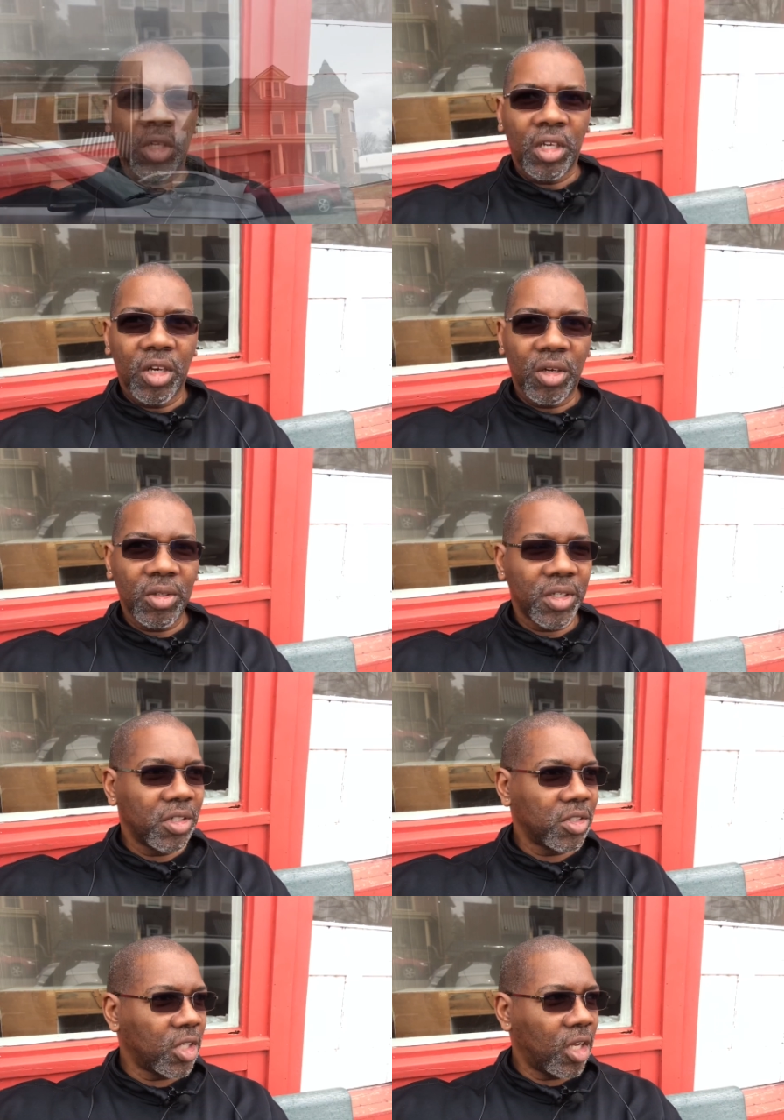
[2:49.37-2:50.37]
You know,
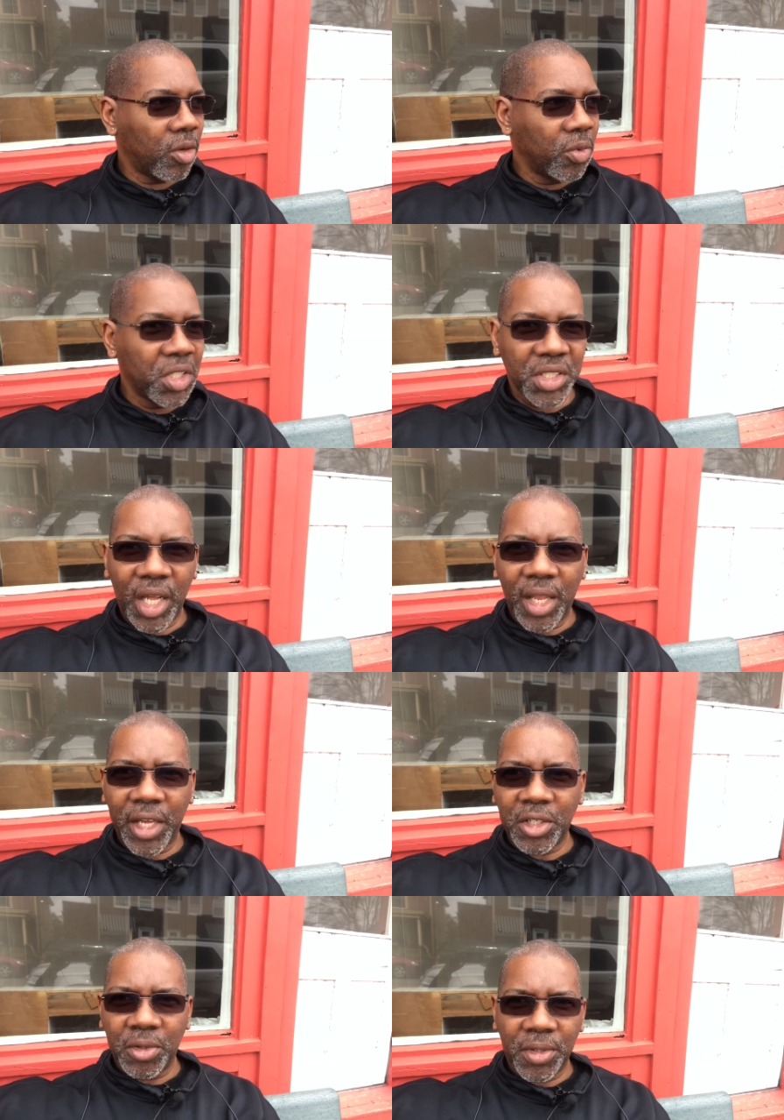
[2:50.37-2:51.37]
there's a reason I
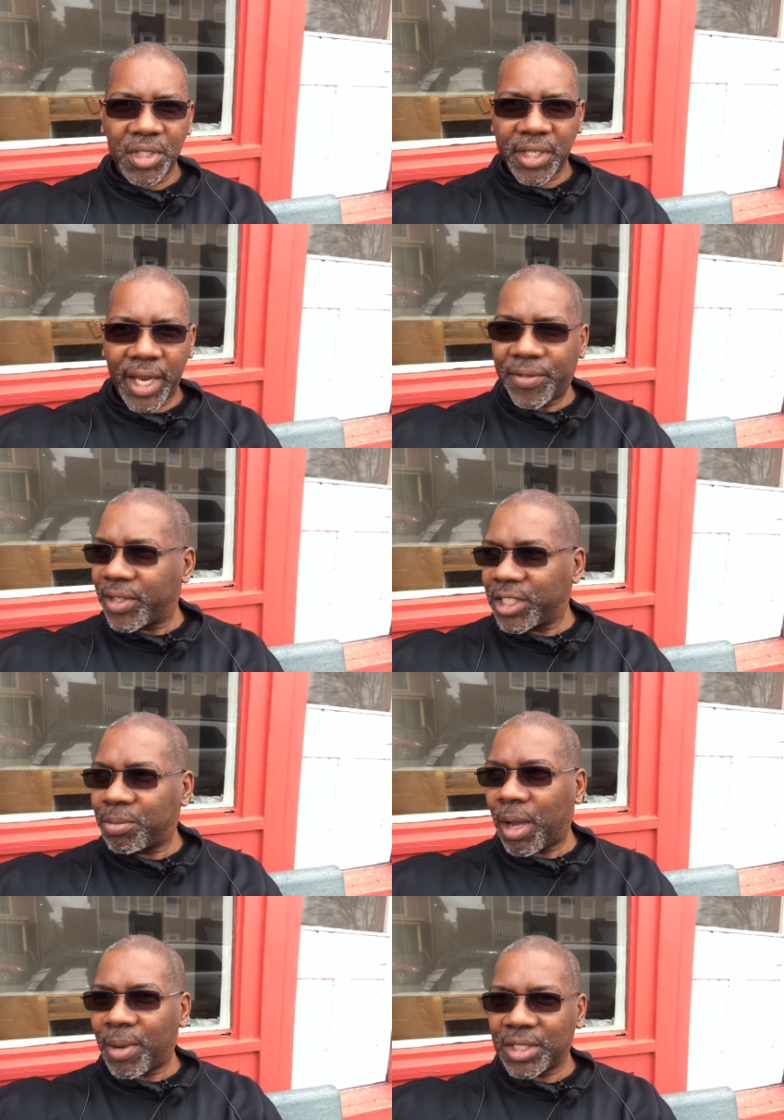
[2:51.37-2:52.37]
like doing these kind of things
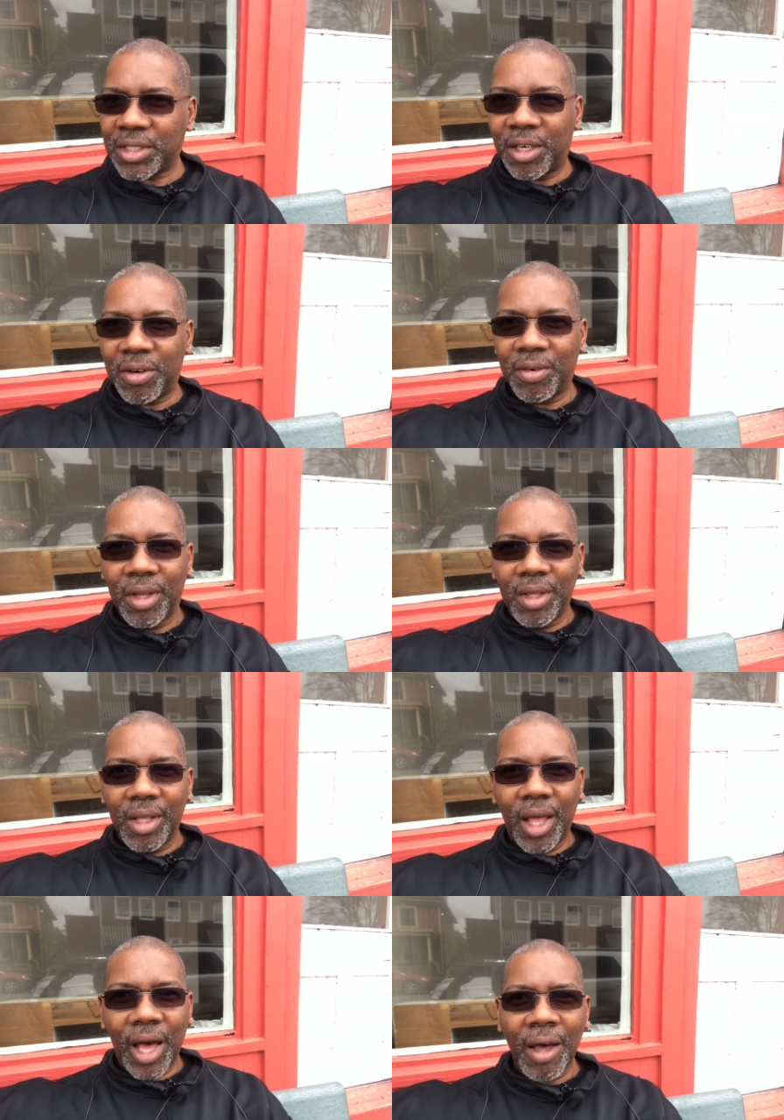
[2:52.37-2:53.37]
by myself.
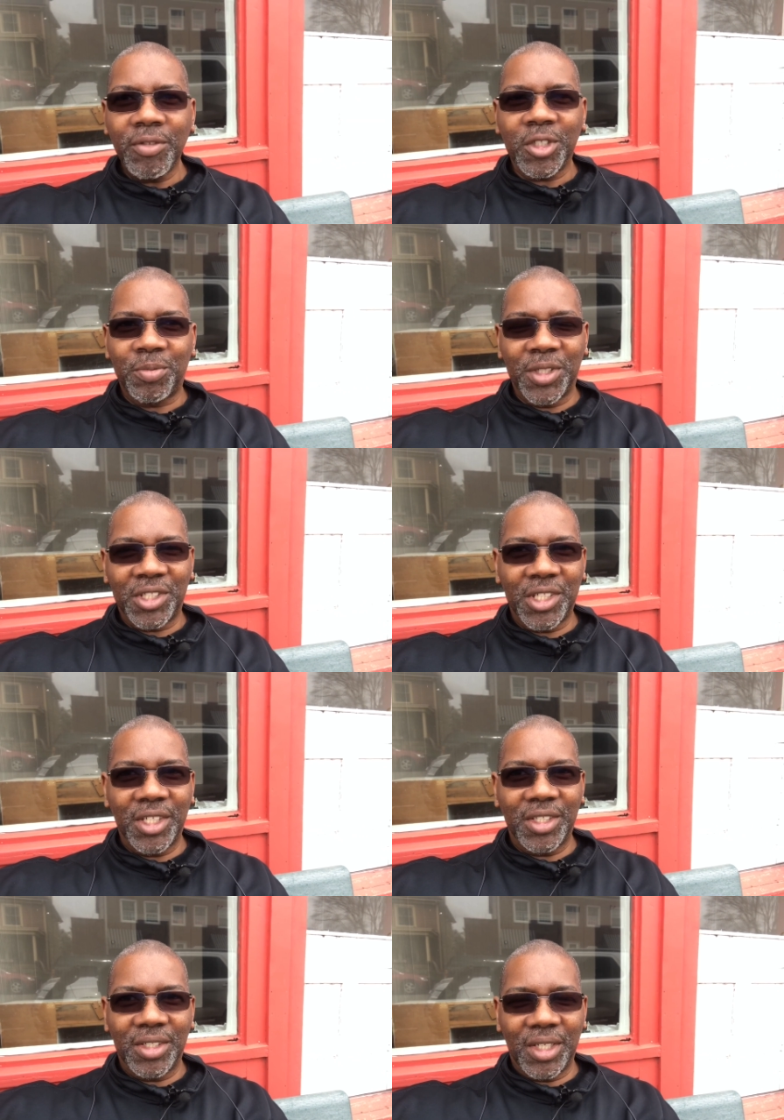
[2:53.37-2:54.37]
I've just been
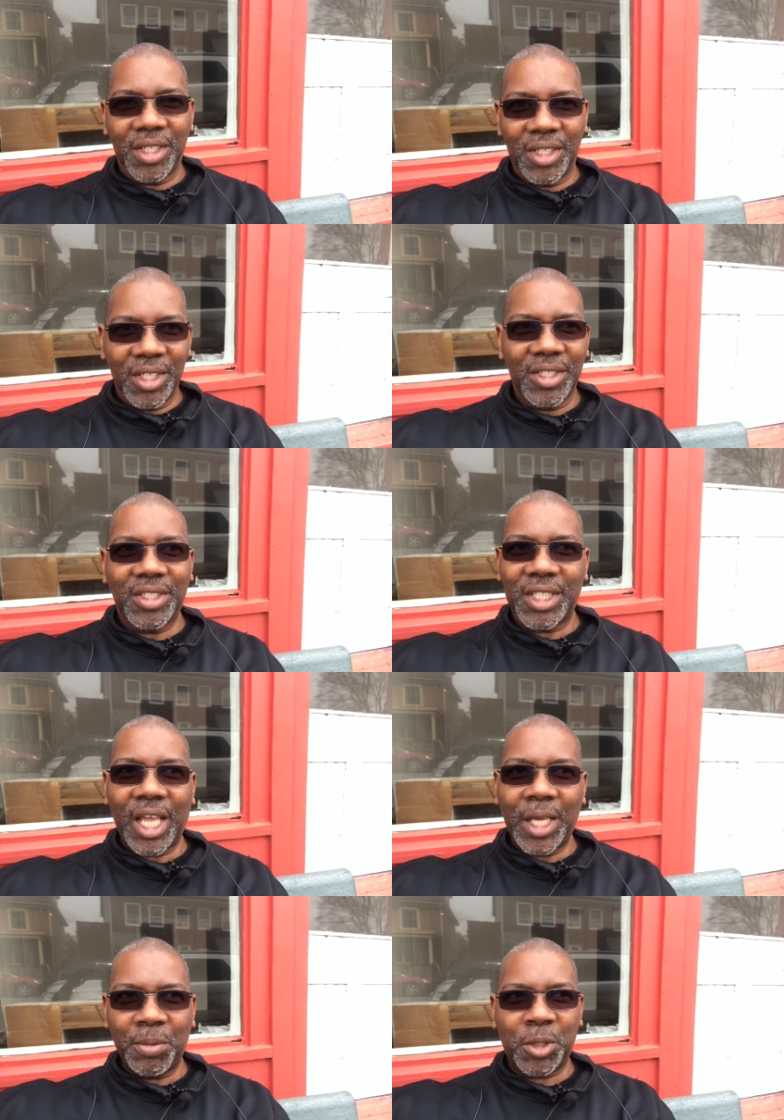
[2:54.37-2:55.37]
sitting in this
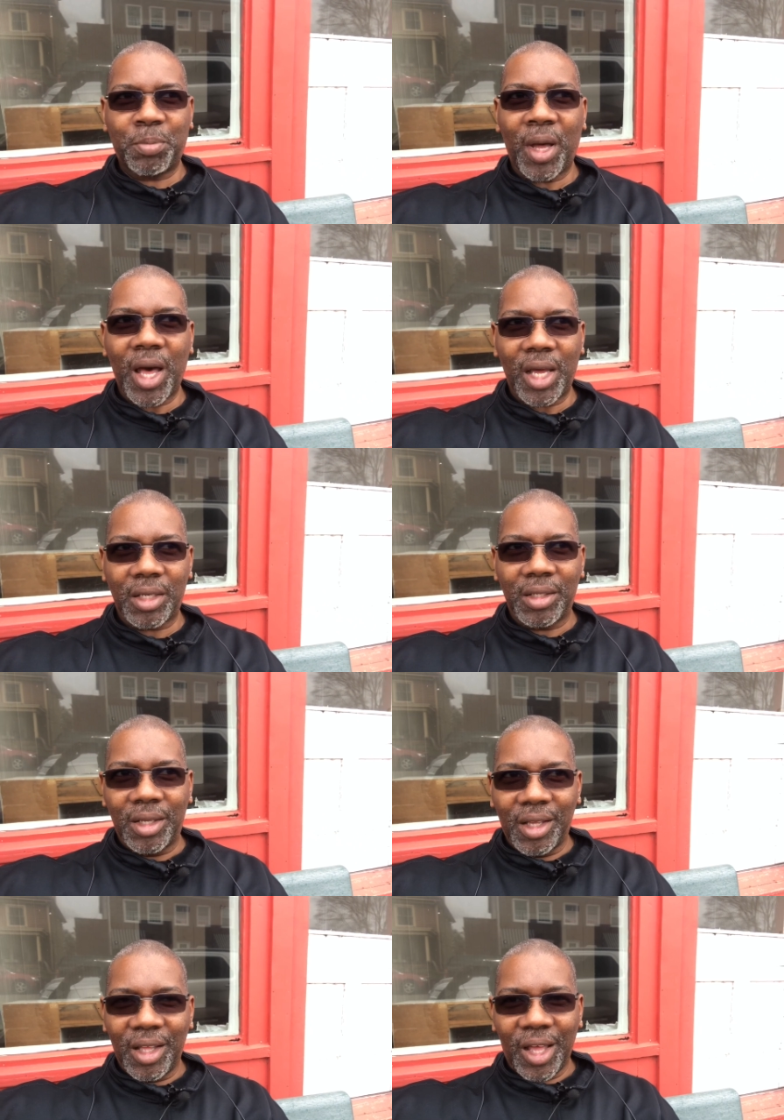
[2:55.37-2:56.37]
same spot.
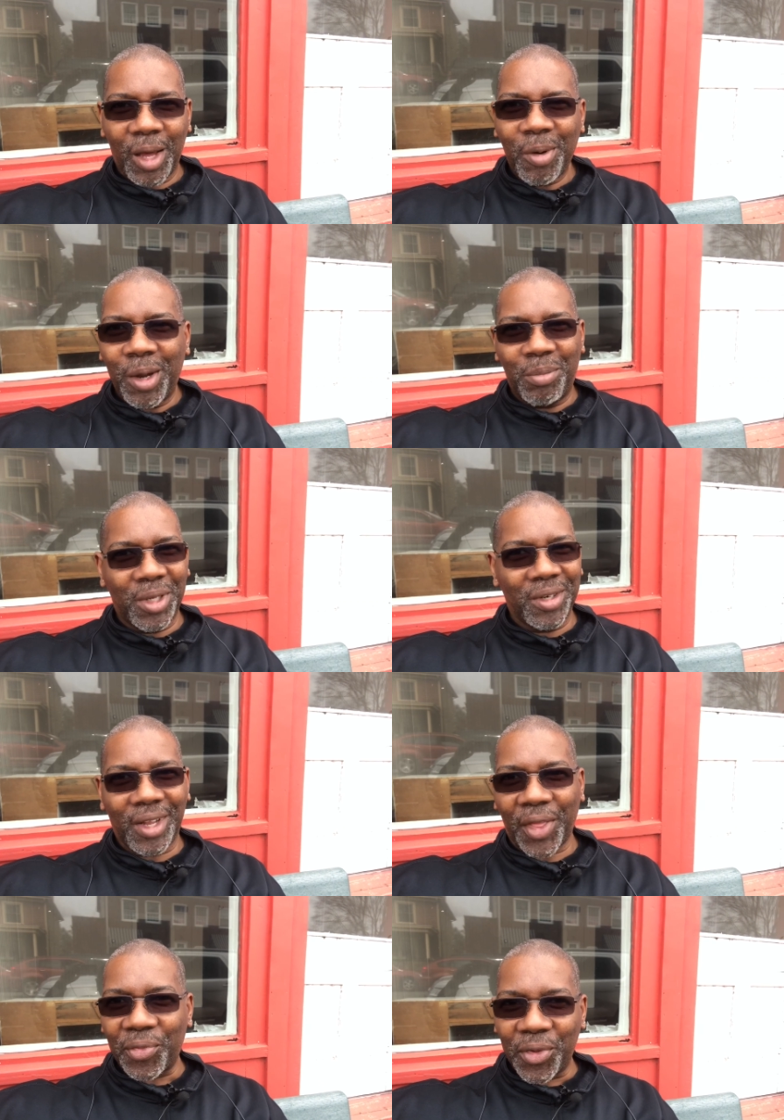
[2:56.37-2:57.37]
I've probably been here
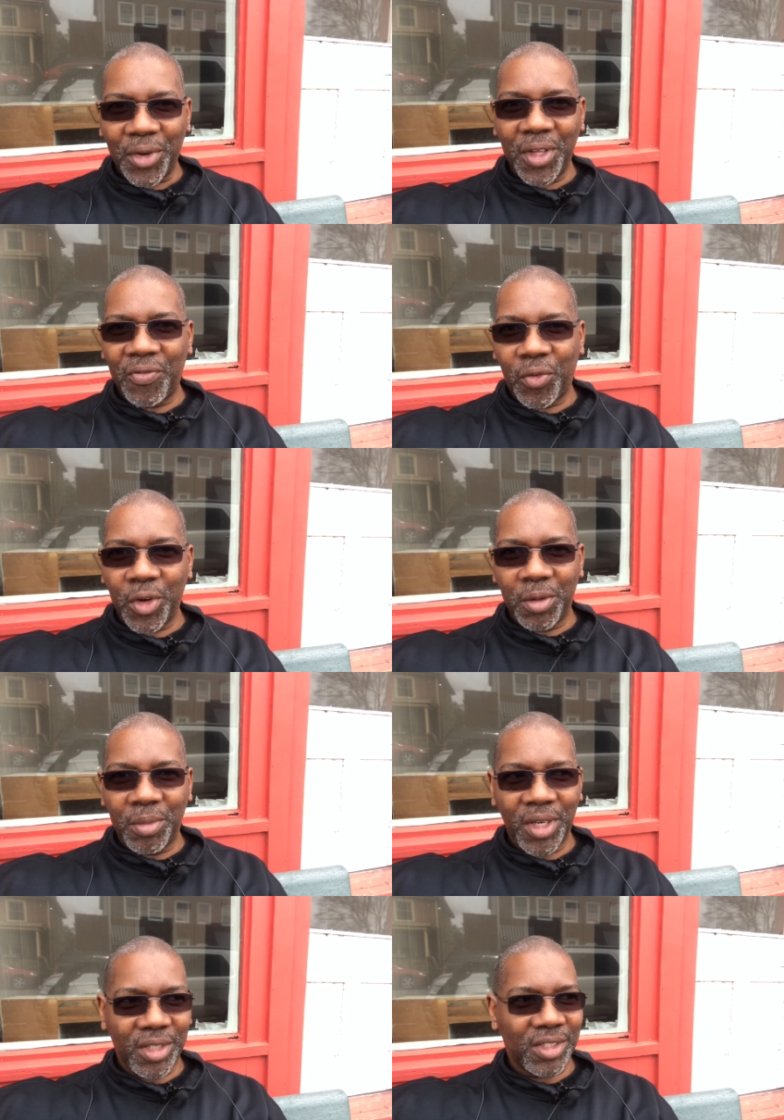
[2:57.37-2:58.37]
like 30, 40
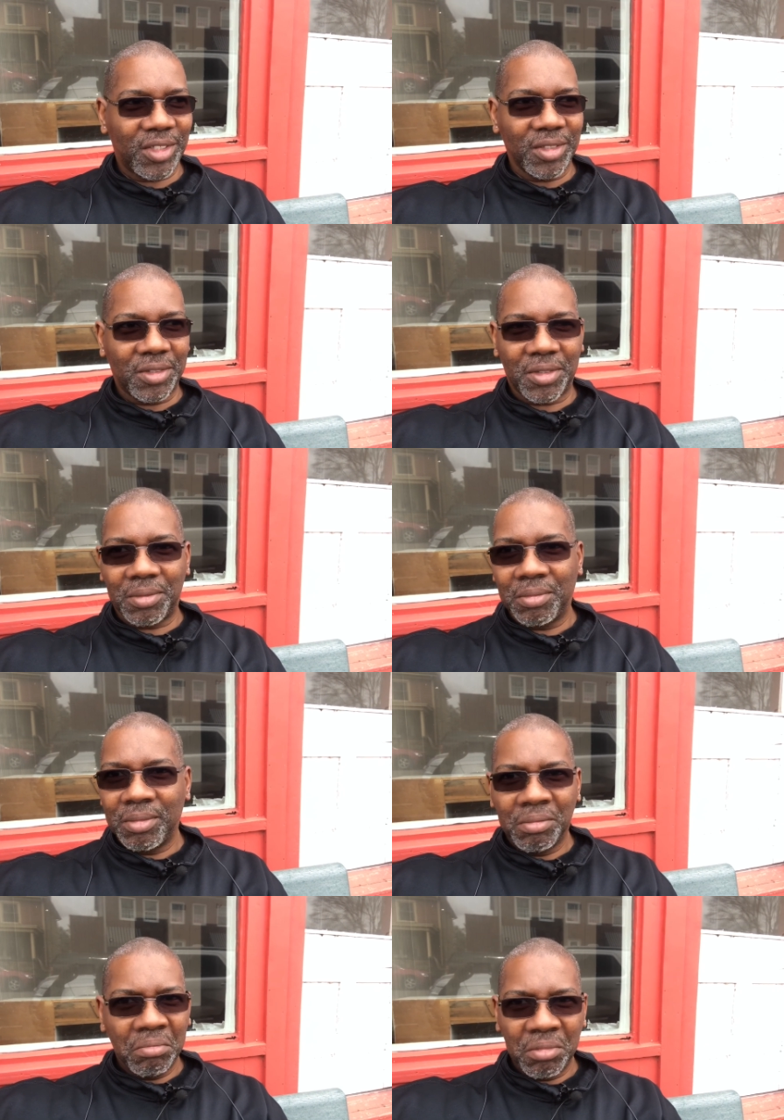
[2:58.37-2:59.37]
minutes, just
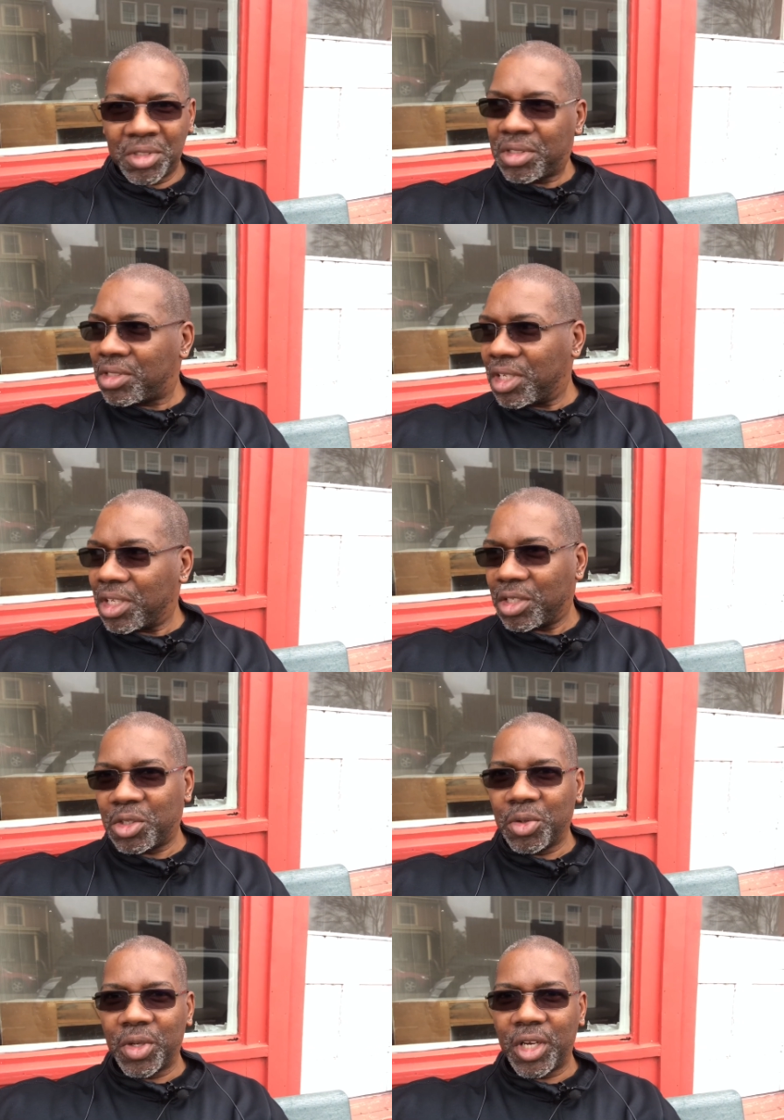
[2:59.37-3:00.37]
sitting,
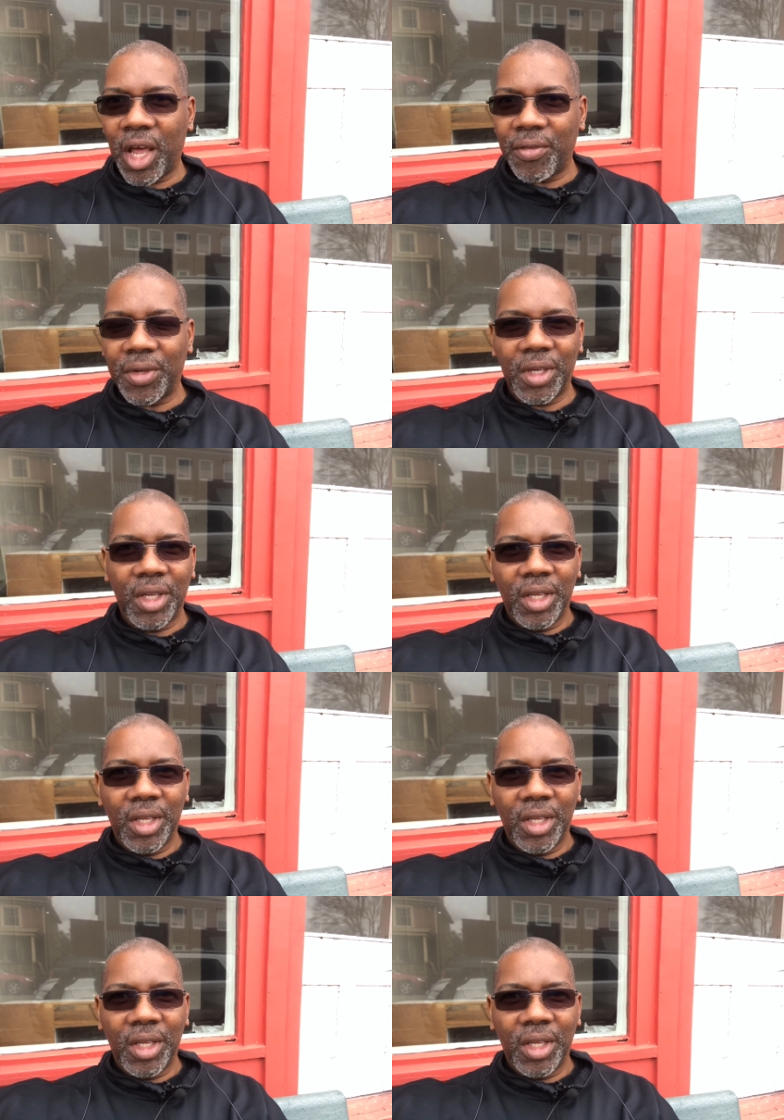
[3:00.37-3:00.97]
doing nothing.